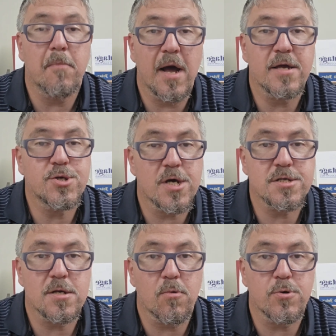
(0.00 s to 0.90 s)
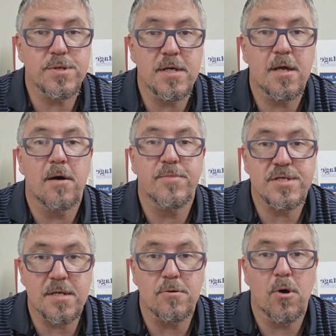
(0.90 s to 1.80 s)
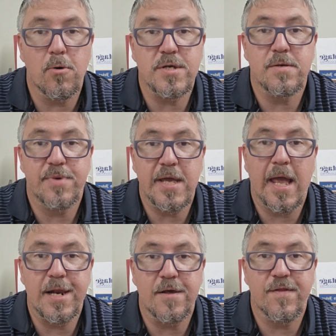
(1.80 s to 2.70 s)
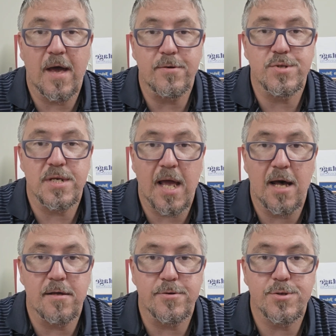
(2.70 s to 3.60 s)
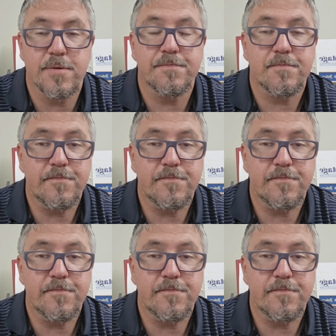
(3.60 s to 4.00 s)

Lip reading: My adjusted gross income is still going to be $80,000.